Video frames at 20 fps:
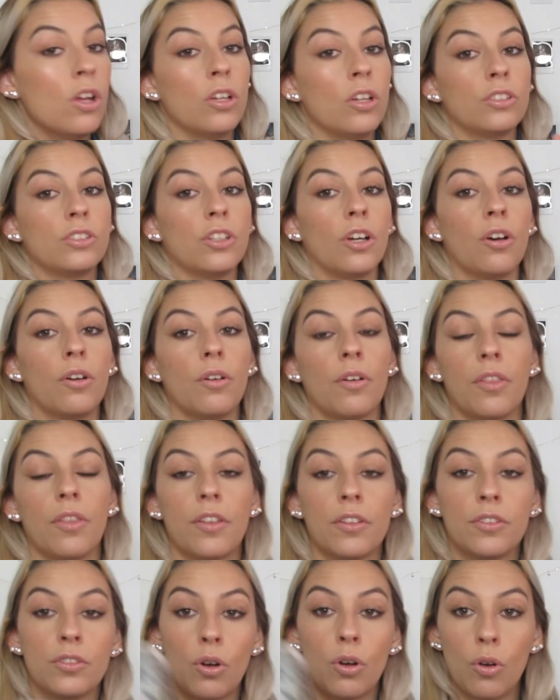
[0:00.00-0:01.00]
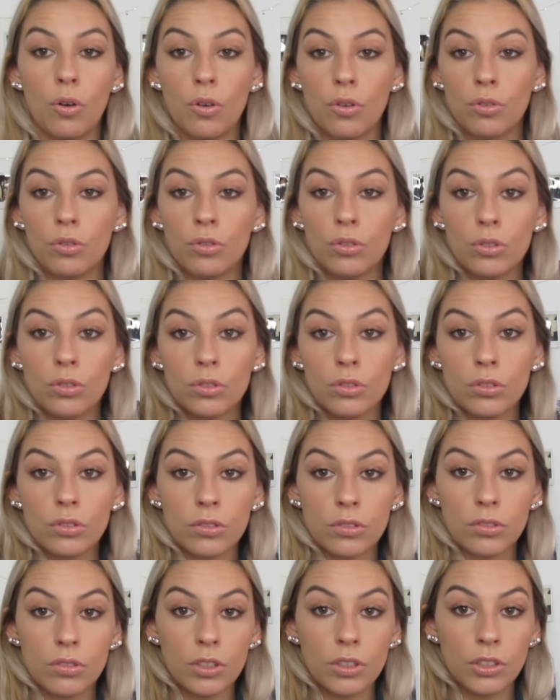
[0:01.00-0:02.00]
So the total
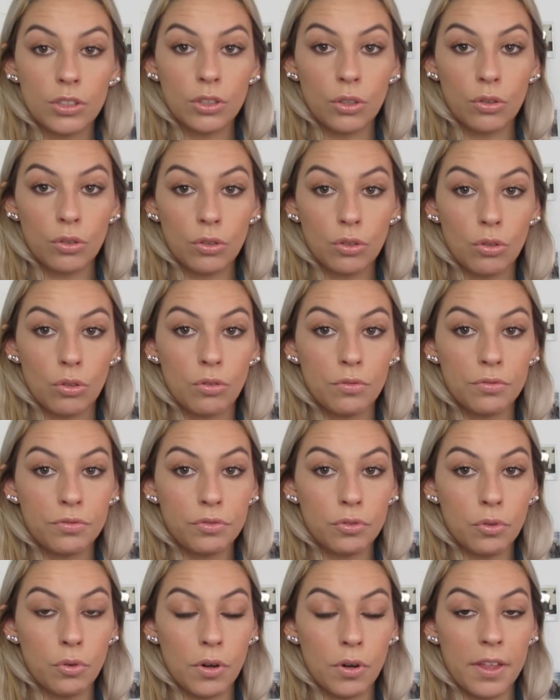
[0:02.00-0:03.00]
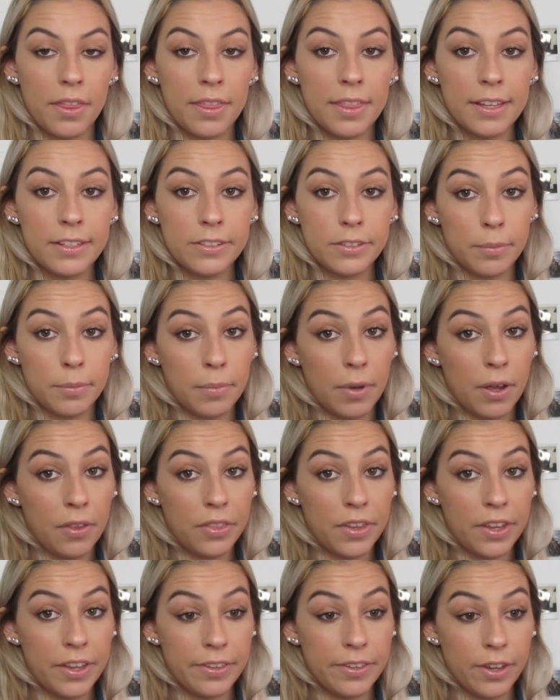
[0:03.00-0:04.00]
the total for this
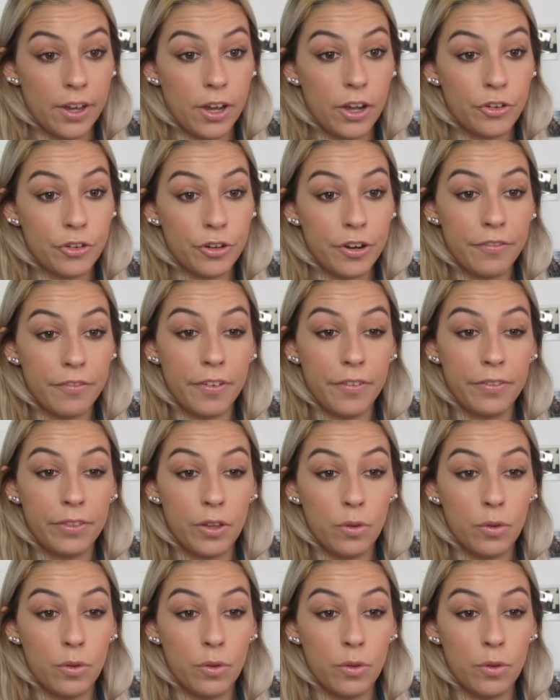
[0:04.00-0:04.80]
month is one hundred